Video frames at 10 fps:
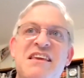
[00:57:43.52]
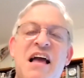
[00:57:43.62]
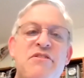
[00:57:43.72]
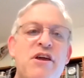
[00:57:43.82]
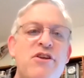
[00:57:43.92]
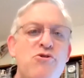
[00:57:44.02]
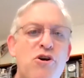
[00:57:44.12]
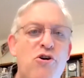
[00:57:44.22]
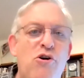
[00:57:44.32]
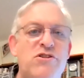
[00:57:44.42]
the I think in
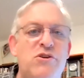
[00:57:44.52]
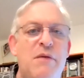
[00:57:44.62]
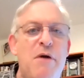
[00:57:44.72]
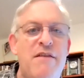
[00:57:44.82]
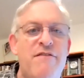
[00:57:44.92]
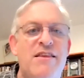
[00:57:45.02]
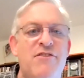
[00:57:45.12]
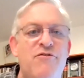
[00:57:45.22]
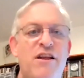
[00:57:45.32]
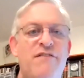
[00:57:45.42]
New York also they might have
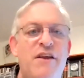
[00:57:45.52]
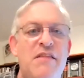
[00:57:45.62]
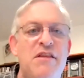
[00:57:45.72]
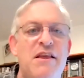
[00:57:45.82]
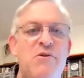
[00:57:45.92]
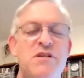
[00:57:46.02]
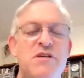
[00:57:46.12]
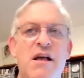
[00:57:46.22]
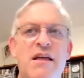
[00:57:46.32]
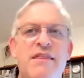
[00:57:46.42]
gotten rid of it. I think there
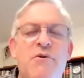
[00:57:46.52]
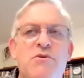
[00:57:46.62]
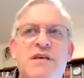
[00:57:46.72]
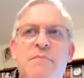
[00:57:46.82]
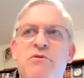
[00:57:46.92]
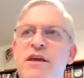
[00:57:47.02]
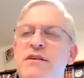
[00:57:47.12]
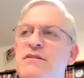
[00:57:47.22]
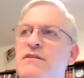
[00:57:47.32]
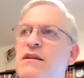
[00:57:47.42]
was there was that
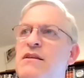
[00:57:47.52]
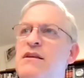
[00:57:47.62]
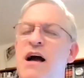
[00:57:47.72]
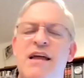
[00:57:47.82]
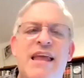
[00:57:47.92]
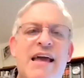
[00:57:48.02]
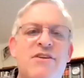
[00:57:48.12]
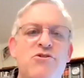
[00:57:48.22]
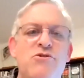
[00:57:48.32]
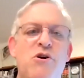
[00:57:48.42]
place in
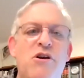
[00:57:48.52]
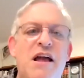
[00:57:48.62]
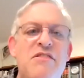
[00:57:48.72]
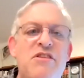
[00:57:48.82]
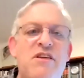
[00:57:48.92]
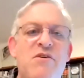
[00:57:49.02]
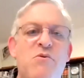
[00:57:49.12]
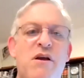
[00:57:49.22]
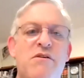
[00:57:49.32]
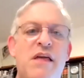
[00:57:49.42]
Commack, New York, I
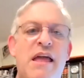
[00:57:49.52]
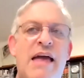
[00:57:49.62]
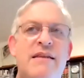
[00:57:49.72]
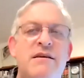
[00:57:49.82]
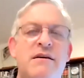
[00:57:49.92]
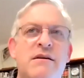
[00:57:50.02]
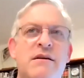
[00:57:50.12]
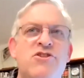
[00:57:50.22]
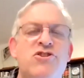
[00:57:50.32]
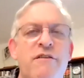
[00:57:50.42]
think, where they had
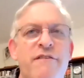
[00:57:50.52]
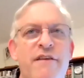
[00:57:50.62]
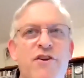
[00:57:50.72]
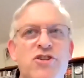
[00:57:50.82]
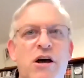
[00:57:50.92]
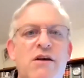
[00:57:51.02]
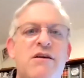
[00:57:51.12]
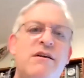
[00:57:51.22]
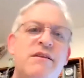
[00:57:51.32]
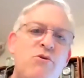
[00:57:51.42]
uh, conservative
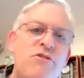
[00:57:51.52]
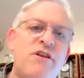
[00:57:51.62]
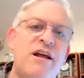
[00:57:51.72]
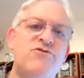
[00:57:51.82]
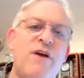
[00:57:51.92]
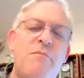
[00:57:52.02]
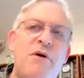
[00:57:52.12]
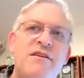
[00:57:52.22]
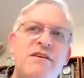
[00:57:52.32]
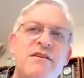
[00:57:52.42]
hashgacha and the Orthodox
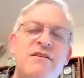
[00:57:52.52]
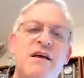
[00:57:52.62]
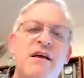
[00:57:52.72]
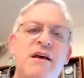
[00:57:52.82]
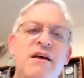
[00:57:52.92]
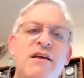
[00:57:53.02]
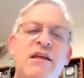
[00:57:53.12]
rabbi didn't